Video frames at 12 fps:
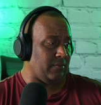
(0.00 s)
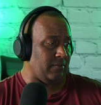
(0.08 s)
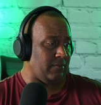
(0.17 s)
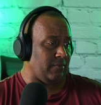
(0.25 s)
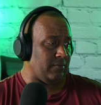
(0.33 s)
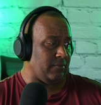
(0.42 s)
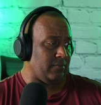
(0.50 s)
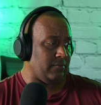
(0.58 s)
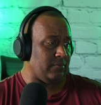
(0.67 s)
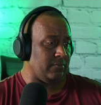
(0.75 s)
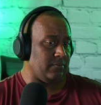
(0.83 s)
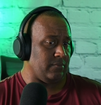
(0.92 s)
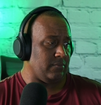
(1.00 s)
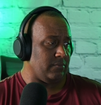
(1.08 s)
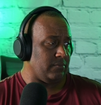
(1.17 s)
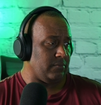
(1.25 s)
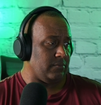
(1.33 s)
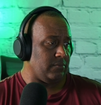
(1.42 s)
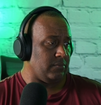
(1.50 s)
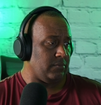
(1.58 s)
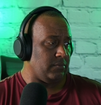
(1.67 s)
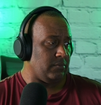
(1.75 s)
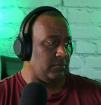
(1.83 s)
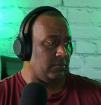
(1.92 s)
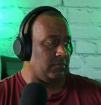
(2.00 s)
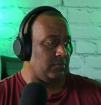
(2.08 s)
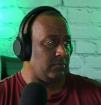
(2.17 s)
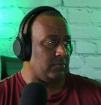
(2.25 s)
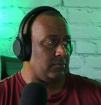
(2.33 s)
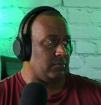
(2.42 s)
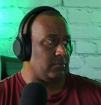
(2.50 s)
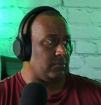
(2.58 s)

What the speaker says: (no one is talking)